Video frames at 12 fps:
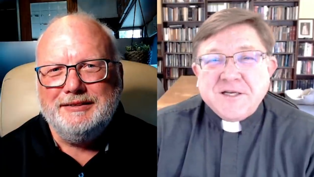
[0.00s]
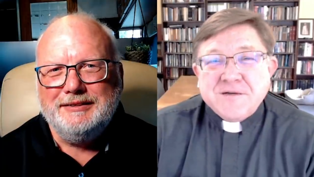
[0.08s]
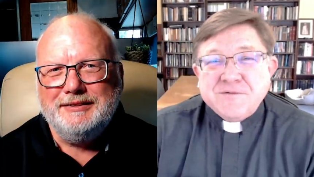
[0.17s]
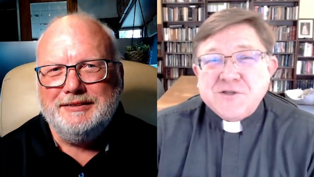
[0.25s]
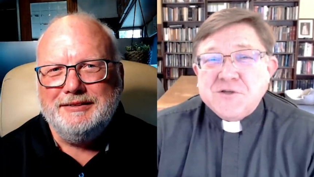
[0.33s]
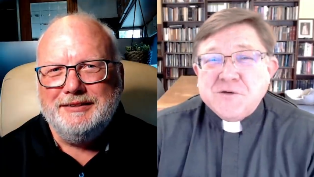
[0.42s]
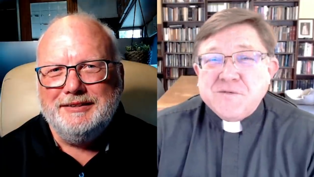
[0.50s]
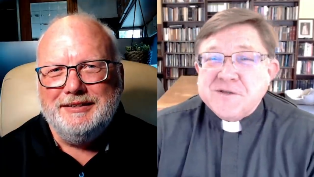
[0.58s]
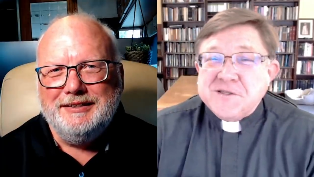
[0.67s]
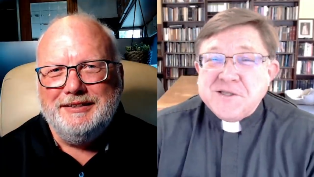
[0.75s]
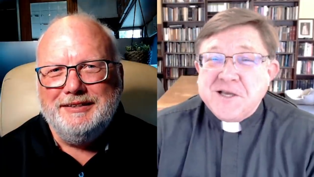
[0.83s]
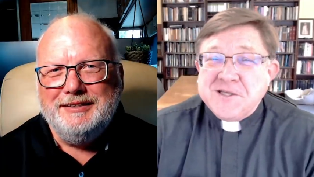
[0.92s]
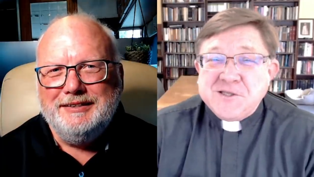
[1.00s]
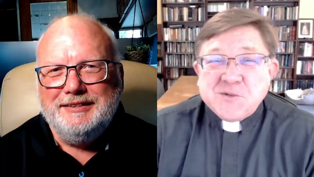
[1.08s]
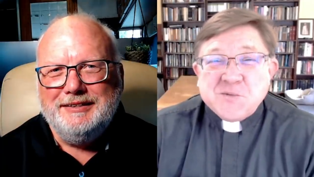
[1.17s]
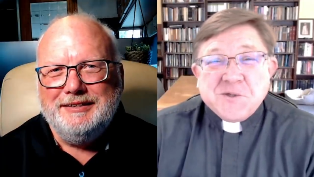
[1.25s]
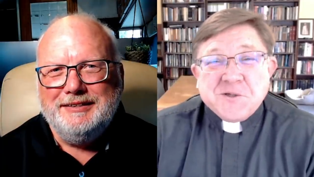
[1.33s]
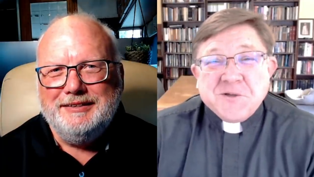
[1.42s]
Speaker 1: service as the
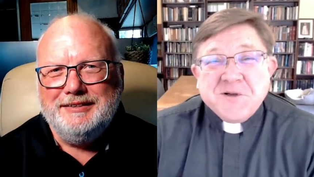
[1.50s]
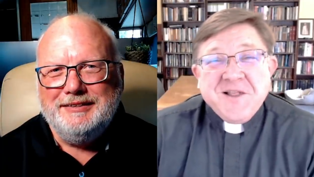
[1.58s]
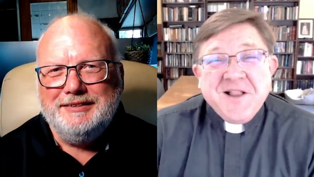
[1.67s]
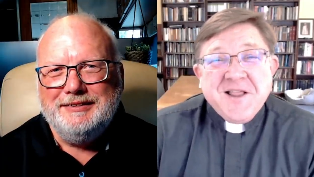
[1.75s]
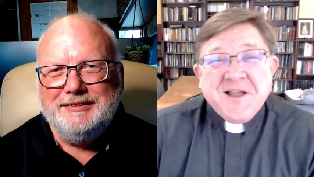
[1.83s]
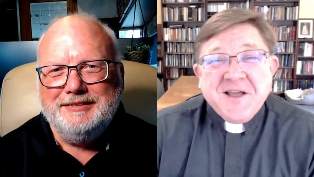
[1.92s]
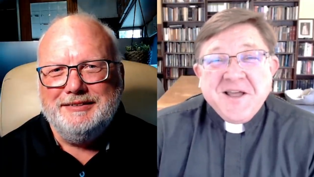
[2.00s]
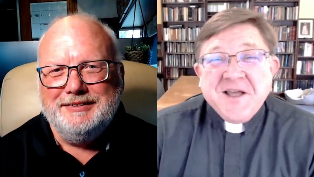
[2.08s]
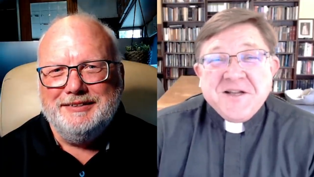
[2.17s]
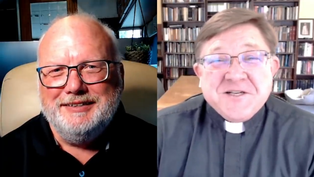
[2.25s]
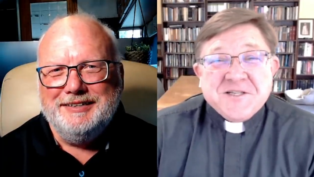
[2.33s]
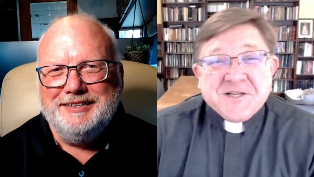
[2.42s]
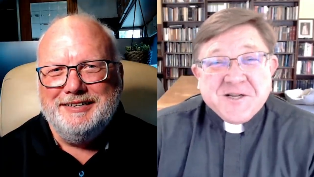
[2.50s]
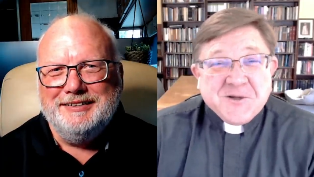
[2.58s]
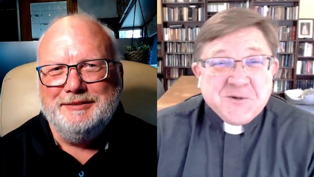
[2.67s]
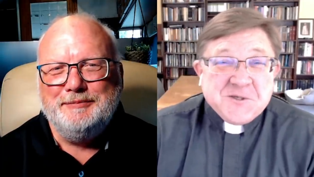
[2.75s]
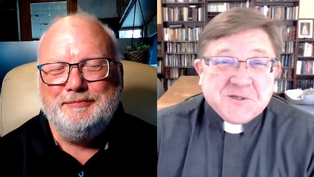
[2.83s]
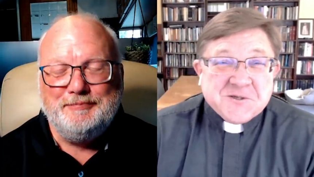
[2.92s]
world edges
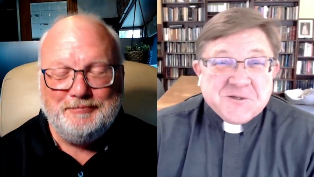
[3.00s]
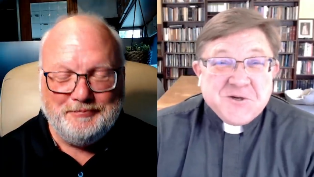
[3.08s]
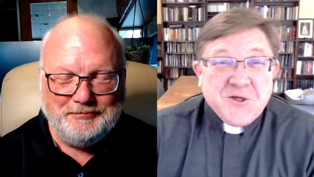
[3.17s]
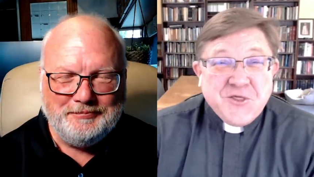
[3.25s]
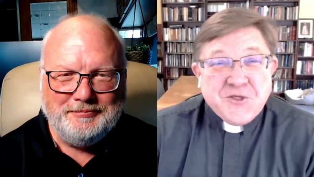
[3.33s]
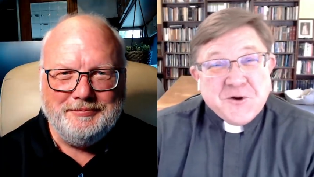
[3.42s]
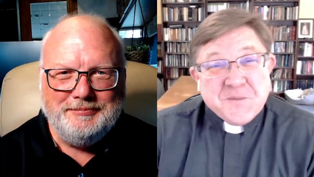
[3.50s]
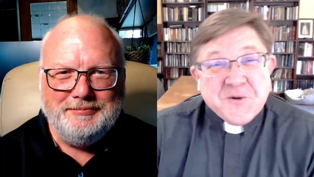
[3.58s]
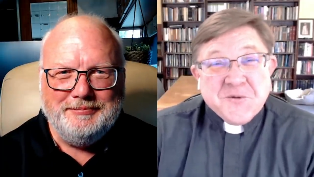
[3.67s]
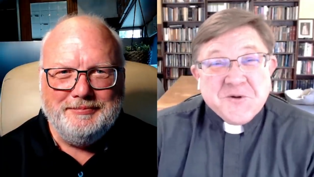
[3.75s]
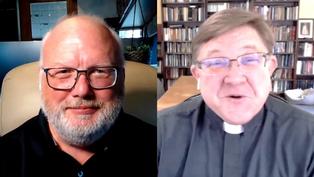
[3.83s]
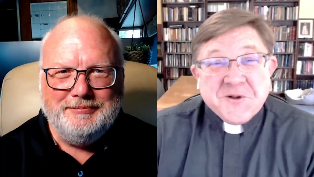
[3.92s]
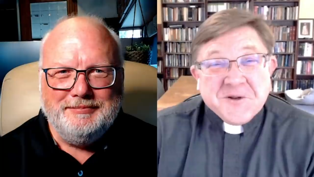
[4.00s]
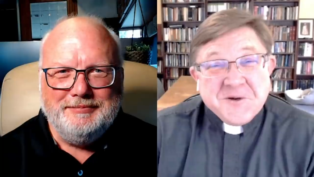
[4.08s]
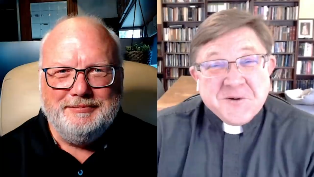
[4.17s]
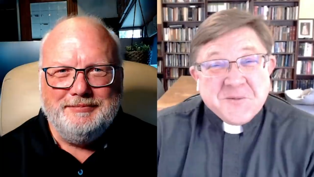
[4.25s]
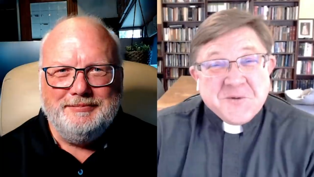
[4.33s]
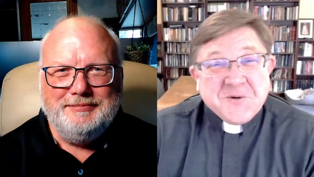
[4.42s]
closer to thermonuclear
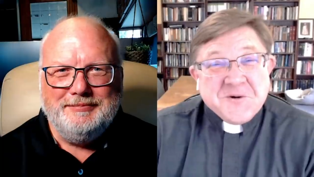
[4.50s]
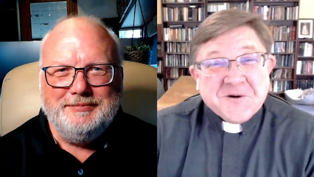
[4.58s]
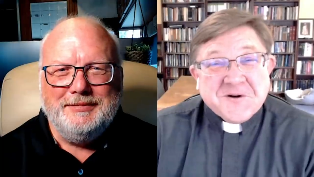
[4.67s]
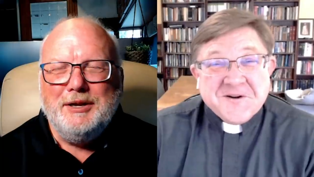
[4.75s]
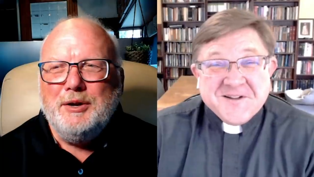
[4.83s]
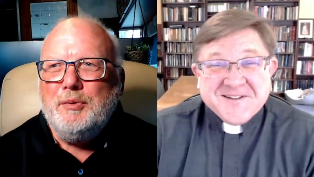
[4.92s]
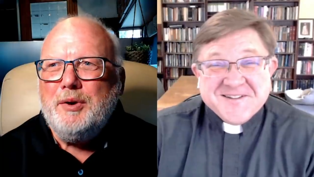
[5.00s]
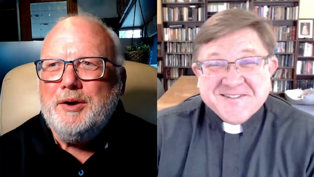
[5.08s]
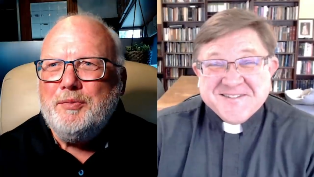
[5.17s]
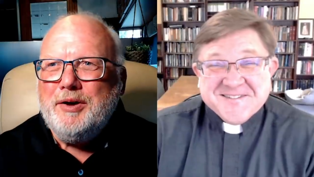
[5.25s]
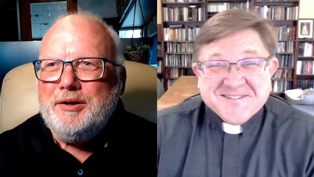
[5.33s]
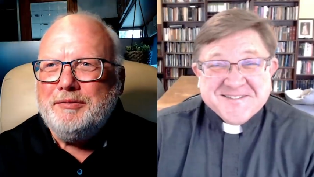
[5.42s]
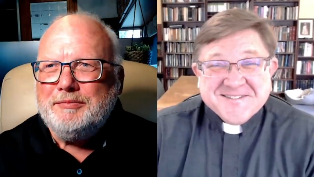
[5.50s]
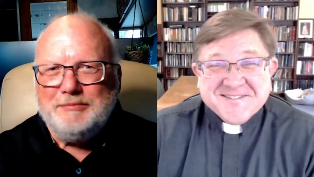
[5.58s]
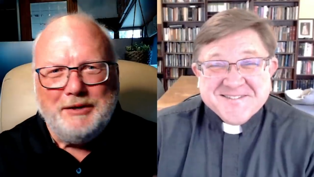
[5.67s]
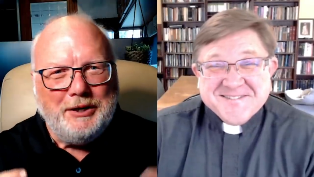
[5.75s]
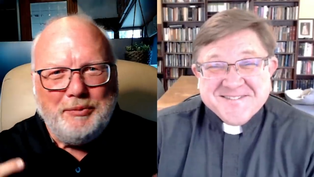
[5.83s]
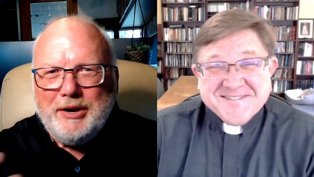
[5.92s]
war. Well,
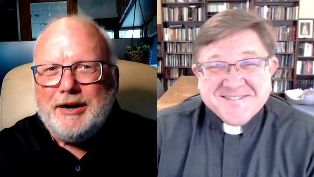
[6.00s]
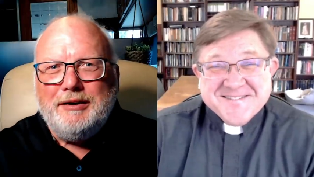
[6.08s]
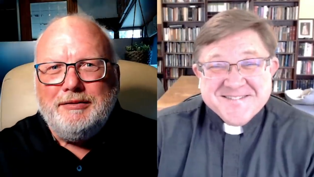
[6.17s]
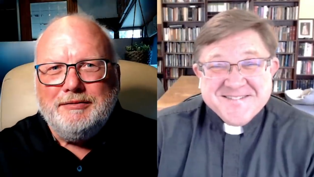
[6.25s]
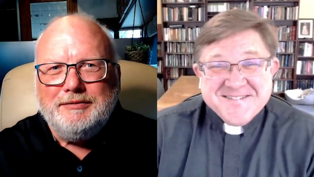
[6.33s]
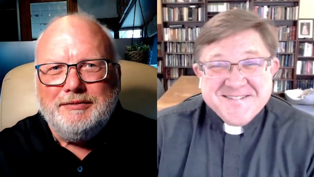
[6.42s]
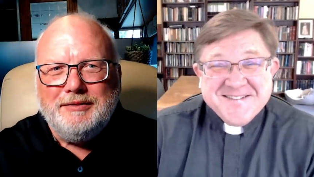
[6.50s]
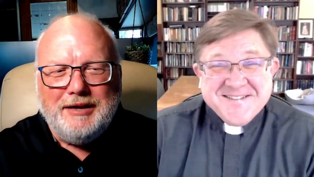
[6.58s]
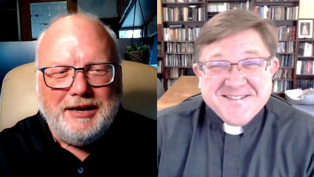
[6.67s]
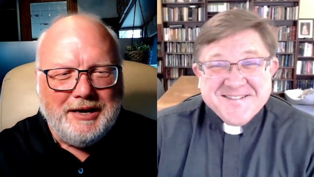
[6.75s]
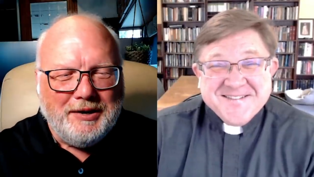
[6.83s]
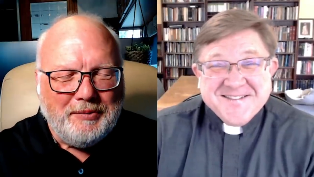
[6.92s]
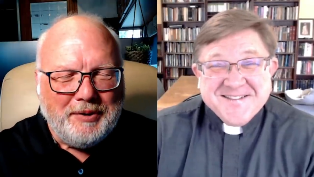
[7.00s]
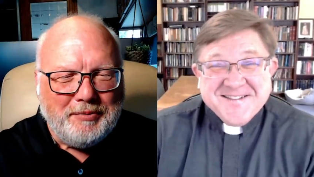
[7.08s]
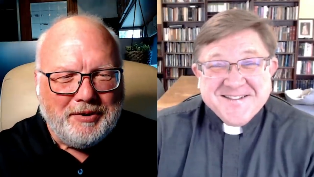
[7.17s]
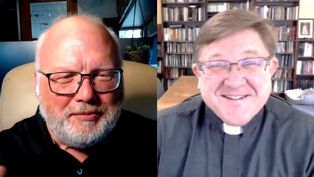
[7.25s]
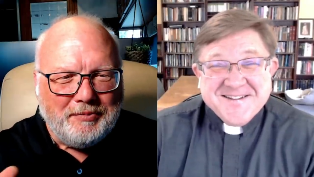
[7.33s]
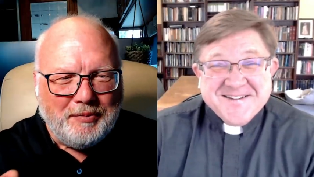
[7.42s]
here
Speaker 2: we are. As
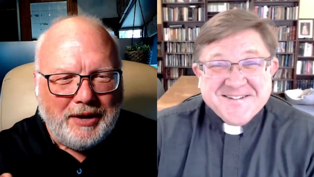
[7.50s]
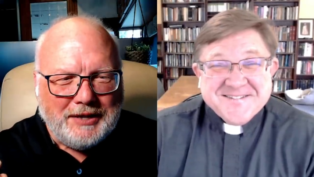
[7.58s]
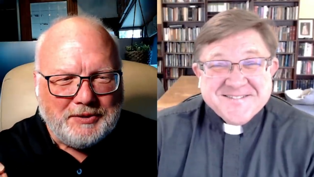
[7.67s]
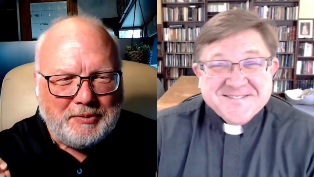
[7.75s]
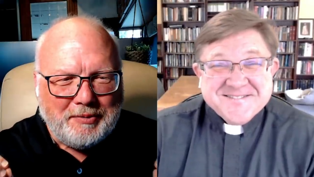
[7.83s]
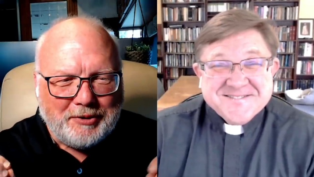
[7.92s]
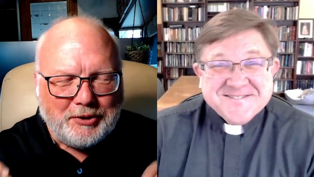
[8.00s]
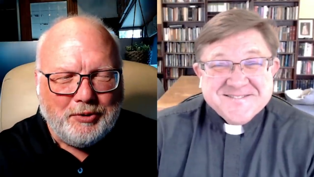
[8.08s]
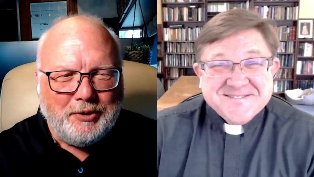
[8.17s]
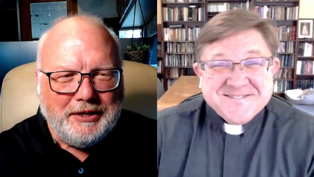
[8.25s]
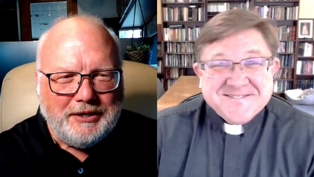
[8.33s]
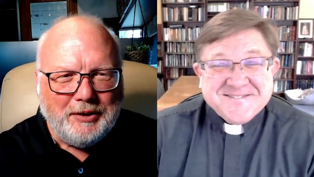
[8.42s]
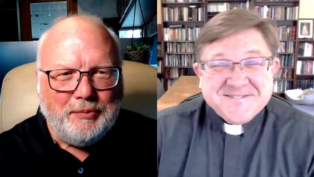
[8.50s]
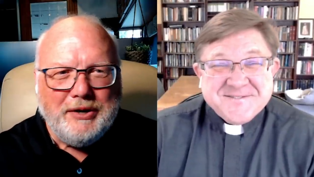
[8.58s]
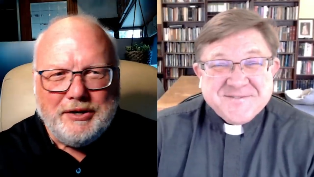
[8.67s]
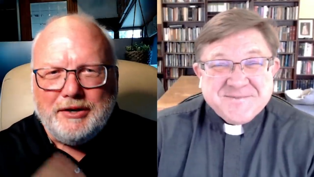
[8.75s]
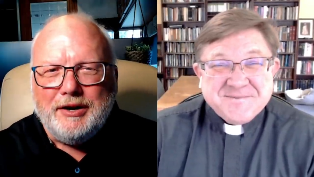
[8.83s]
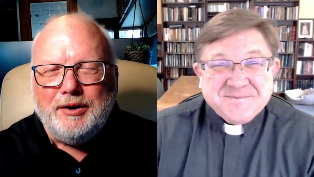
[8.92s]
we were recording a
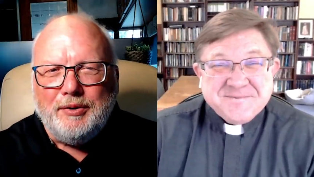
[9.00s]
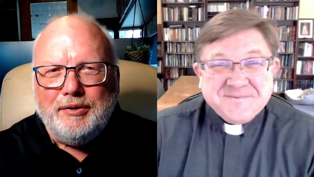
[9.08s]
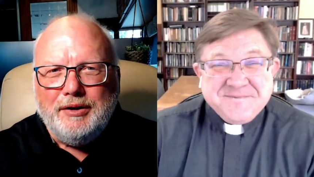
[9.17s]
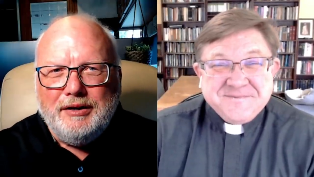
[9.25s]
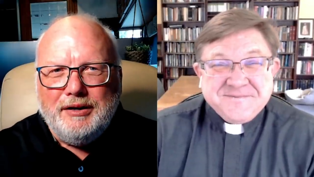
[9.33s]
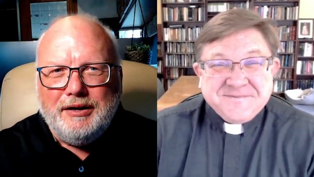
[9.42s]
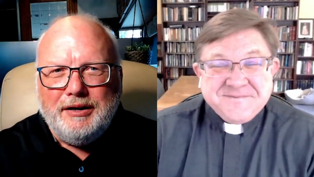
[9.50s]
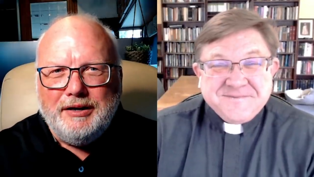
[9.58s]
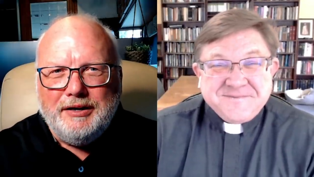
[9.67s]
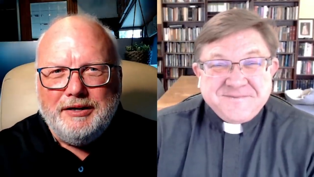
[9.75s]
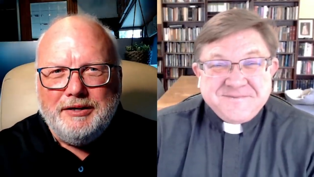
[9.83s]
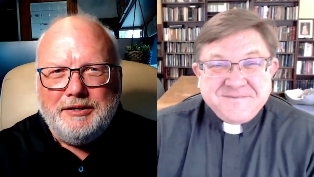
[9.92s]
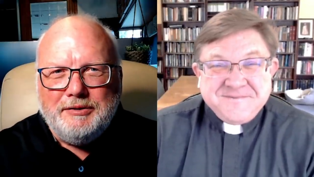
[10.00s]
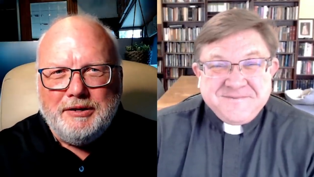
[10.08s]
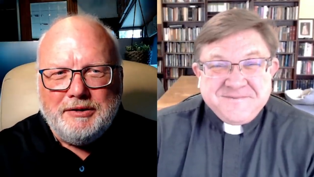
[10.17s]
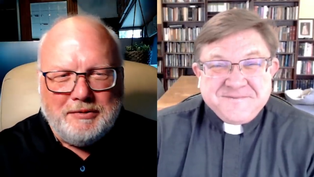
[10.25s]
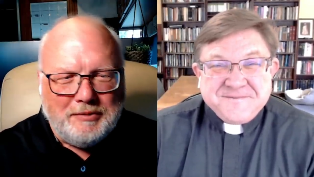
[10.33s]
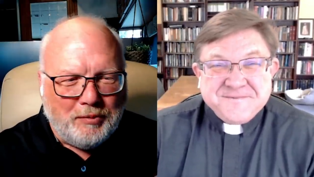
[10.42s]
week ago,
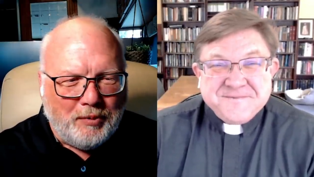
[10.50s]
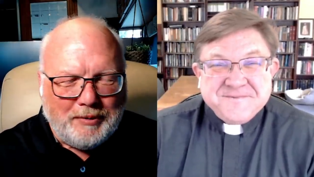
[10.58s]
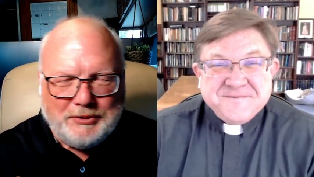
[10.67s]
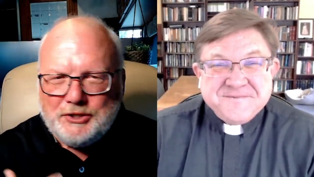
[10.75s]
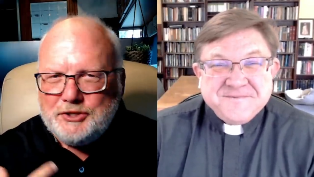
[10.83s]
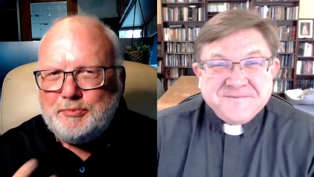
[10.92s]
war was just